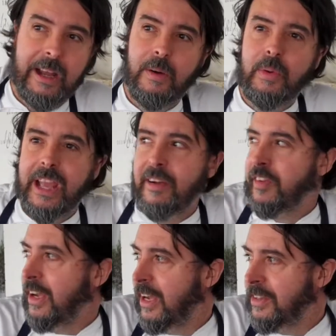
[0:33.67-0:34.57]
We have
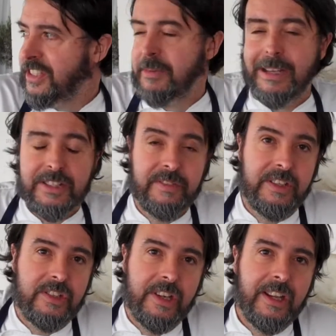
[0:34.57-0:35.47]
the sea bass
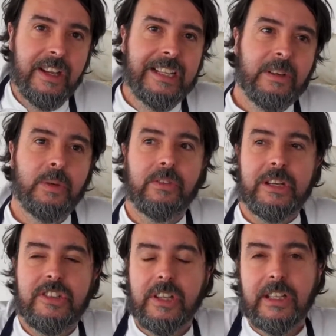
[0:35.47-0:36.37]
ceviche with
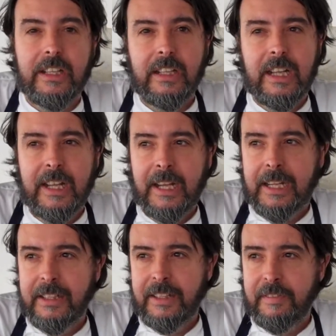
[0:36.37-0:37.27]
green chili
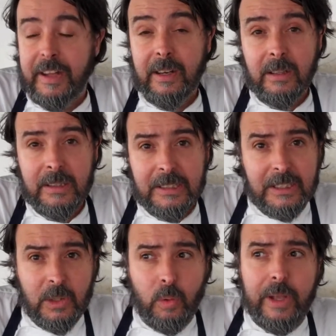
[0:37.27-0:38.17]
and fennel.
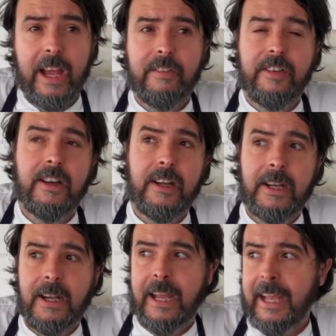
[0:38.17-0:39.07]
We have
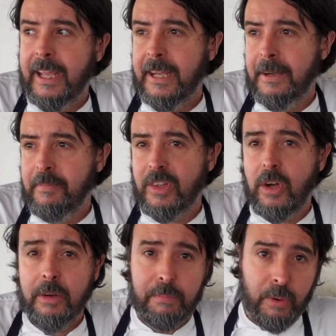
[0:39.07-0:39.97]
a
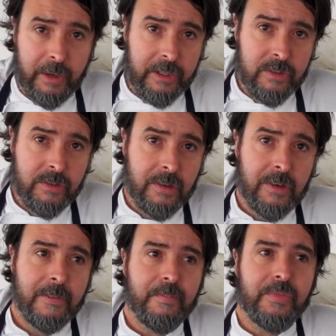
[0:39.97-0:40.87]
cod porridge
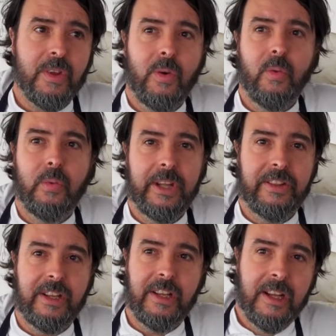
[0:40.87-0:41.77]

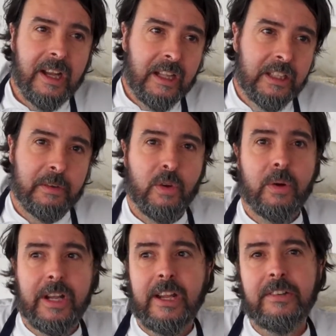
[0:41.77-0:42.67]
with a little
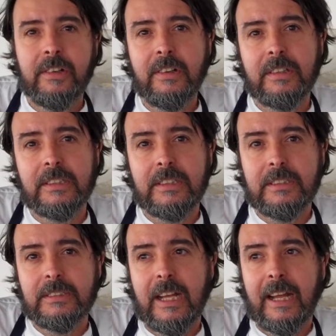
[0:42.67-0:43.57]
coriander
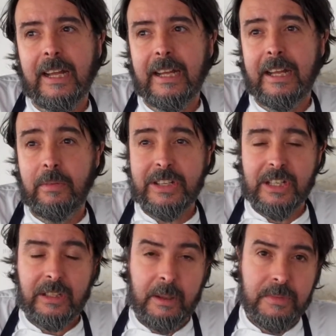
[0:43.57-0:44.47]
and
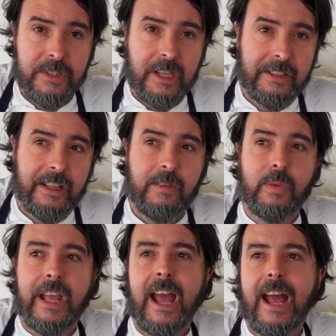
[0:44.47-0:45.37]
raisin clams, and then
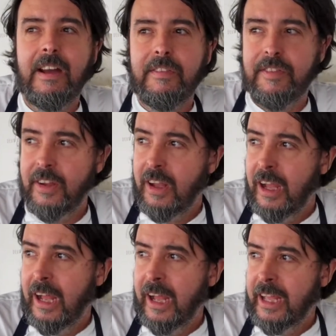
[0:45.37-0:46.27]
we have
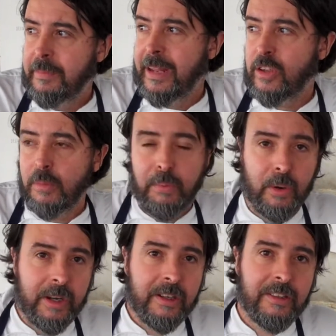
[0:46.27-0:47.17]
Iberico pork